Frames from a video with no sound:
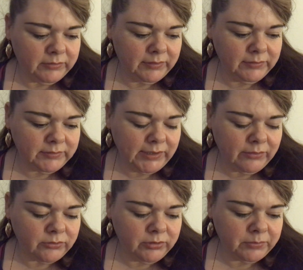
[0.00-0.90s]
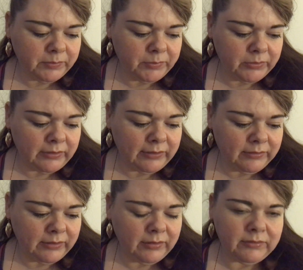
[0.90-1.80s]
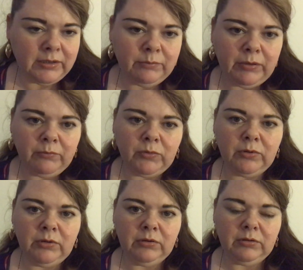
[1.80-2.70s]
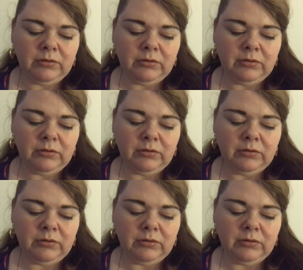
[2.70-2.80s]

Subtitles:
You're in the same group, but like they're a bit more